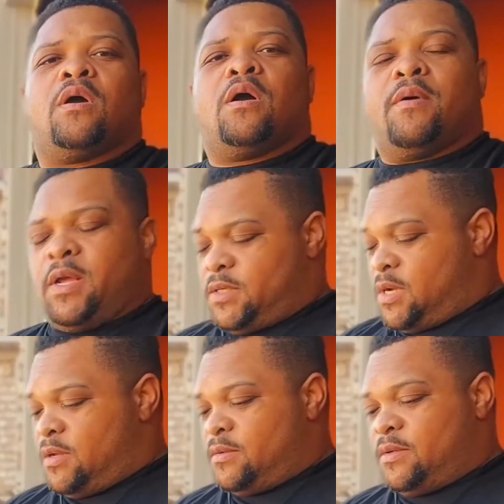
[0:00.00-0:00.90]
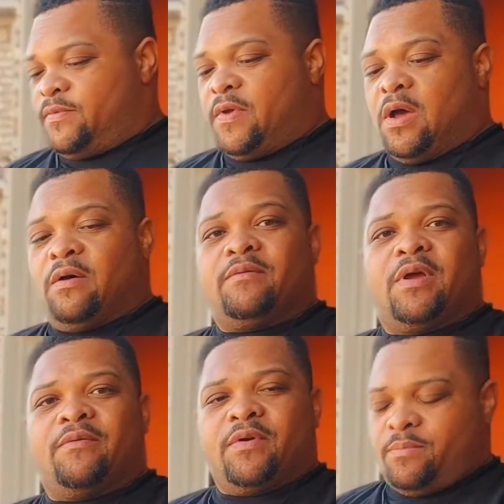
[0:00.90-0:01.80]
All right, y'all. If y'all
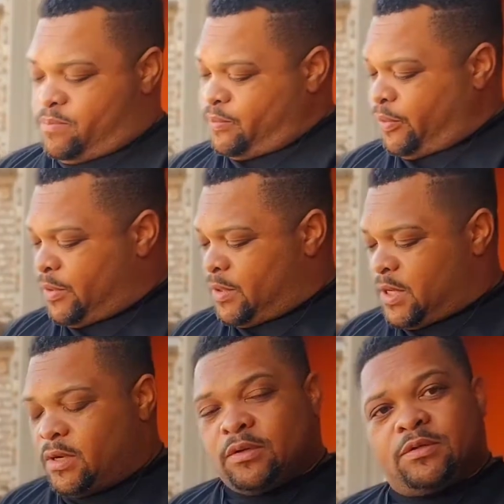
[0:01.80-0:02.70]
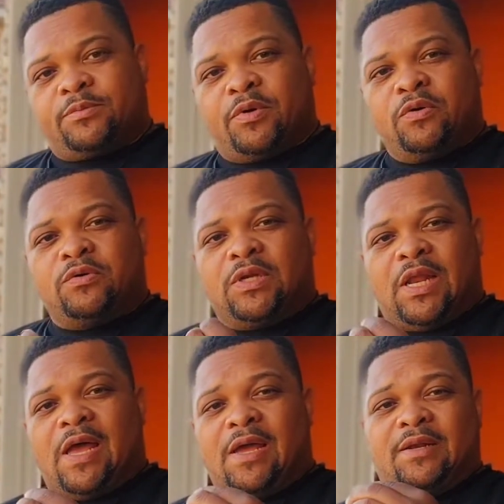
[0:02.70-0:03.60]
never spooled
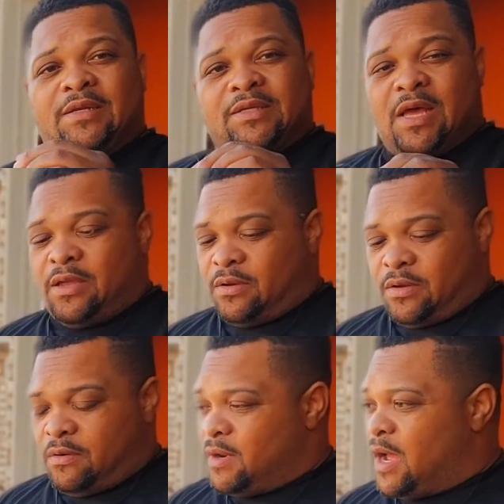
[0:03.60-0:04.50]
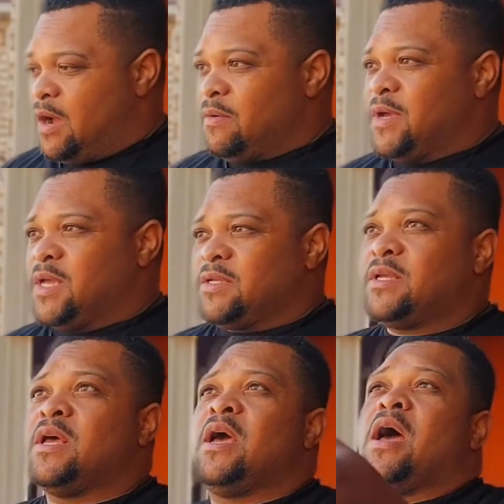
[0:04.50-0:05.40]
your line, this is how you do it.
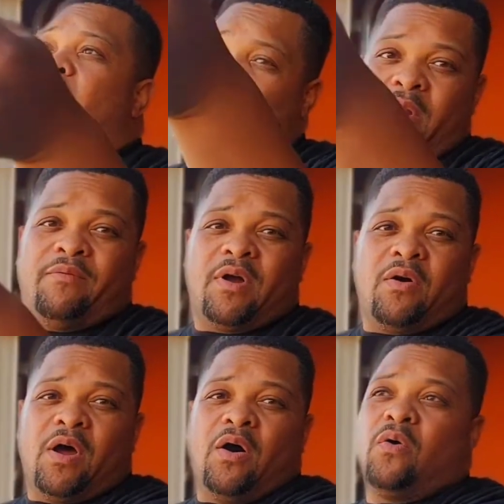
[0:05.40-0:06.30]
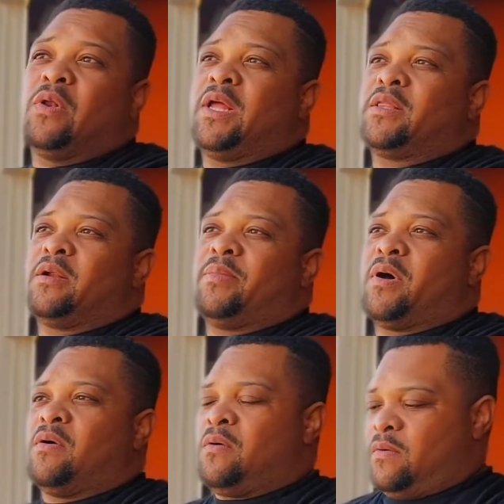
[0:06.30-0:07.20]
I don't ever go the whole length of the
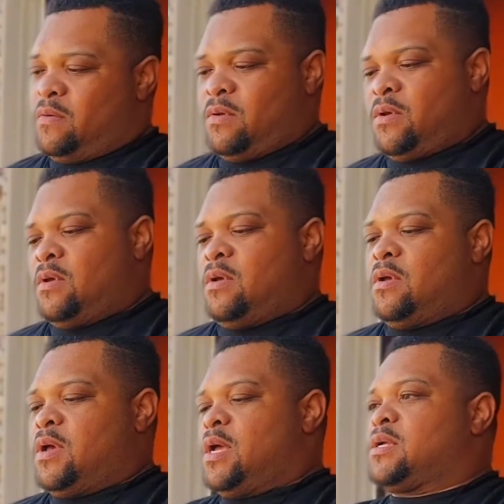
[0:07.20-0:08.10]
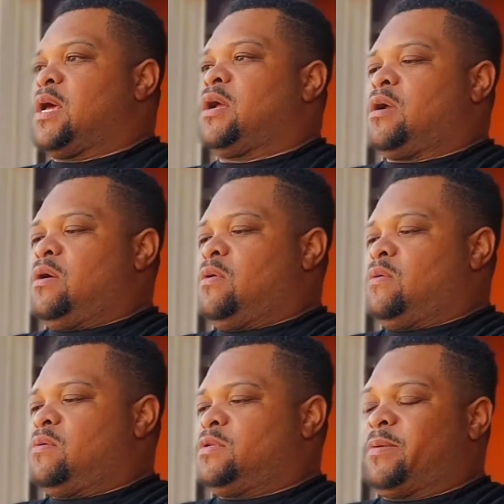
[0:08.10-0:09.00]
pole. I kind of
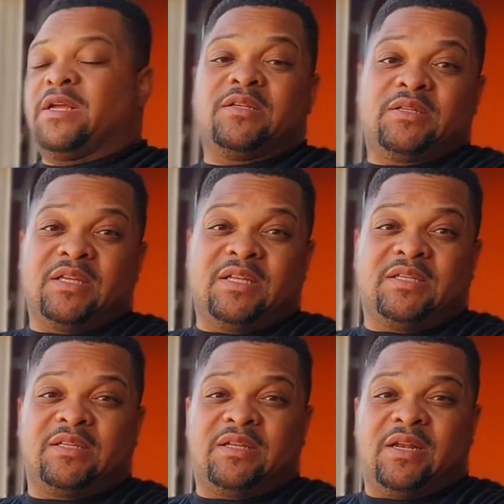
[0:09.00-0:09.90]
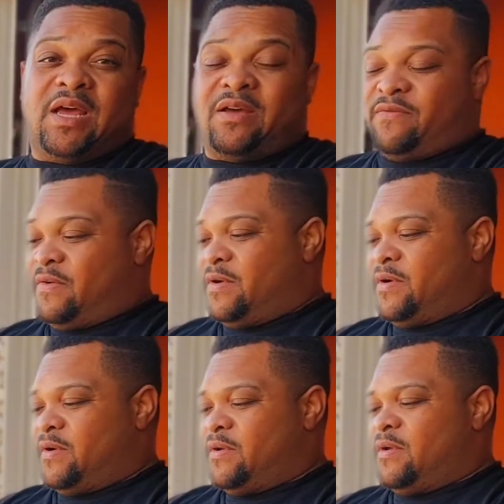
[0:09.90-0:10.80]
go, especially since this is a 9-footer